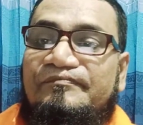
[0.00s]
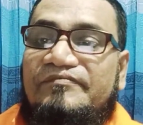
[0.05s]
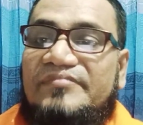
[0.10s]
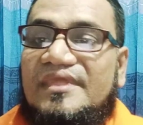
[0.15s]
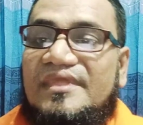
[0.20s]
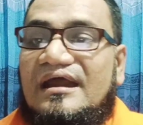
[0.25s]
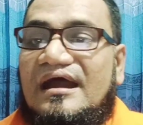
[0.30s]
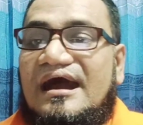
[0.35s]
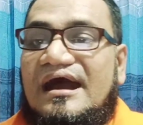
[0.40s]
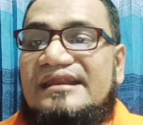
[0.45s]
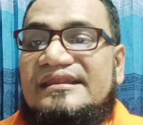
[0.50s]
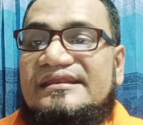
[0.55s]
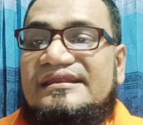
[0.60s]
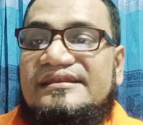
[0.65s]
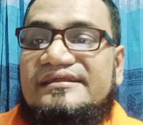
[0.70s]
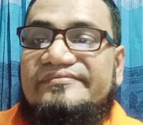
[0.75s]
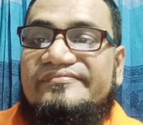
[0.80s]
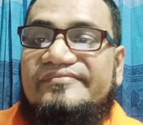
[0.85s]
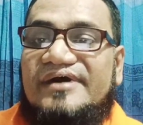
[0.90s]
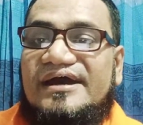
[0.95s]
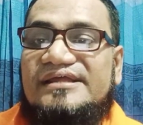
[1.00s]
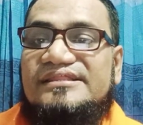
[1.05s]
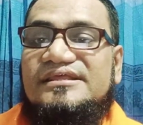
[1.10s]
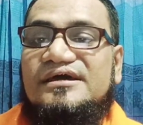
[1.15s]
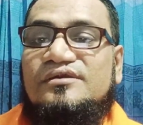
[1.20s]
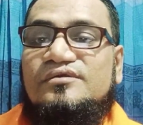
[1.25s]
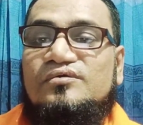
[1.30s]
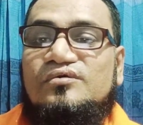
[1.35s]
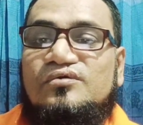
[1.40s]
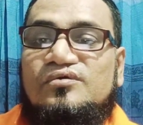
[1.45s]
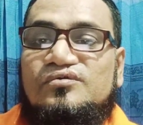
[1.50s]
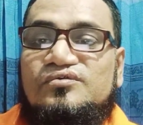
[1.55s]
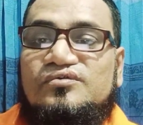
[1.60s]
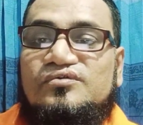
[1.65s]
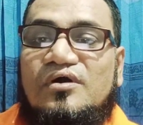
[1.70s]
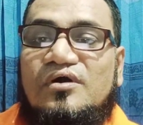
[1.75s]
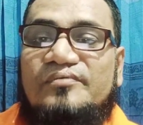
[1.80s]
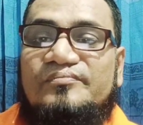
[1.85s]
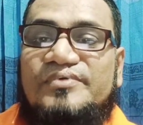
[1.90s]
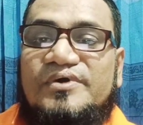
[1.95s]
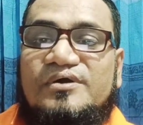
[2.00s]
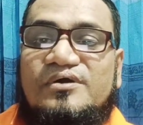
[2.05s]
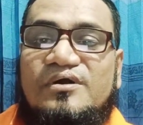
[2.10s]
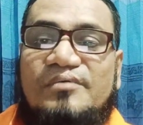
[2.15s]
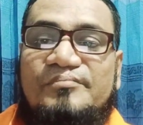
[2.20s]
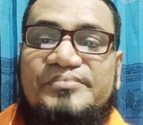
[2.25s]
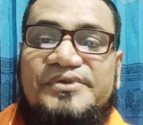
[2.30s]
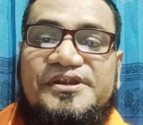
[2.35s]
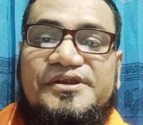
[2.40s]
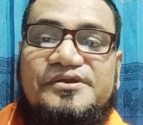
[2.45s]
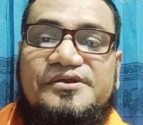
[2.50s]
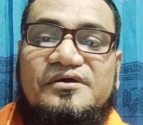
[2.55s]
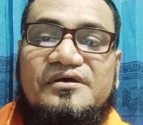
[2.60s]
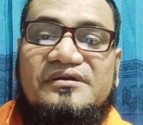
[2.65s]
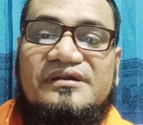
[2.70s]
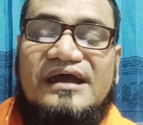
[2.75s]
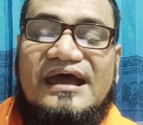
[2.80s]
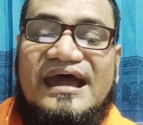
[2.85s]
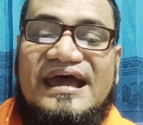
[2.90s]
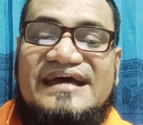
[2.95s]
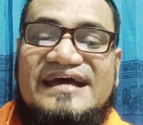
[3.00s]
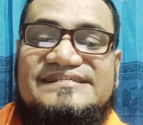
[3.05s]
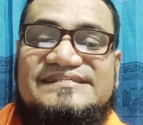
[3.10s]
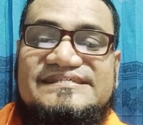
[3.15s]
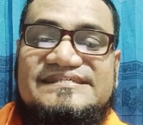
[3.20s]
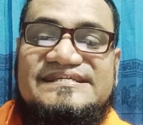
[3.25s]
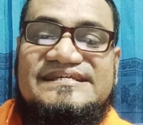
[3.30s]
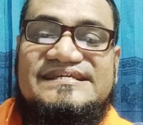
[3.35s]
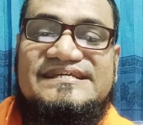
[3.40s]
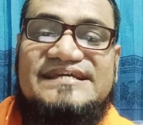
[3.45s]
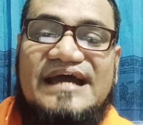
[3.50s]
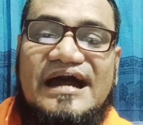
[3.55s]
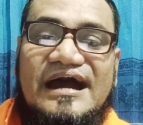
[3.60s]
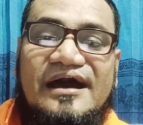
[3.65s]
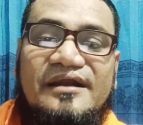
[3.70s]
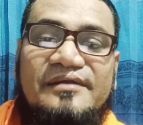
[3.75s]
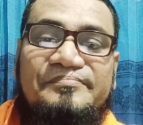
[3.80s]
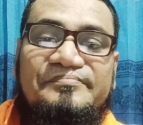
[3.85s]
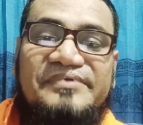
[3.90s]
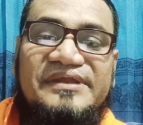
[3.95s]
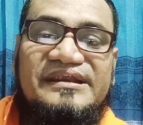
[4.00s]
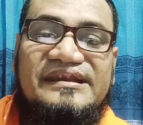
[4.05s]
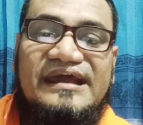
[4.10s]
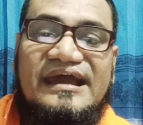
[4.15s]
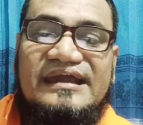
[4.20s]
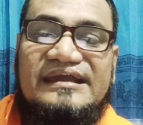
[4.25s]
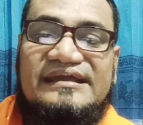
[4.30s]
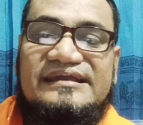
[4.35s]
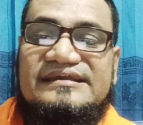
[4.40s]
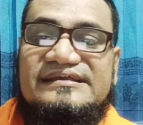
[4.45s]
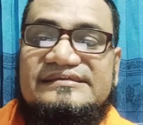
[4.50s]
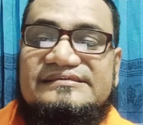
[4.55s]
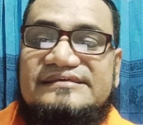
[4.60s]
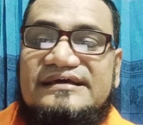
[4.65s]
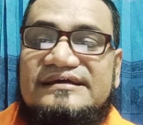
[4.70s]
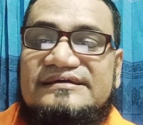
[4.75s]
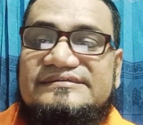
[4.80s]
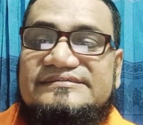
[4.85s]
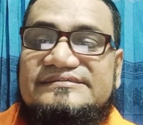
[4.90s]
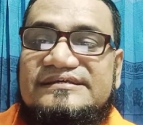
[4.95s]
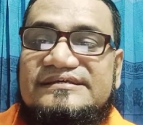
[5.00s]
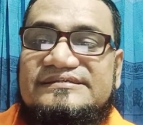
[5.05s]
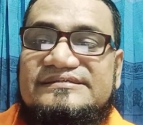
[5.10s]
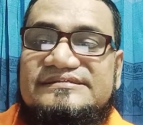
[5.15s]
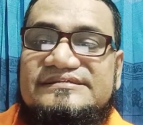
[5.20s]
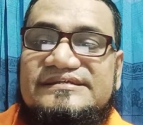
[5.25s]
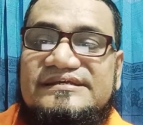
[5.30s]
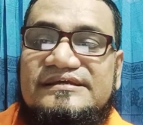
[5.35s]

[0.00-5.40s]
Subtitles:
Identify the root of the competitor SERP ranking success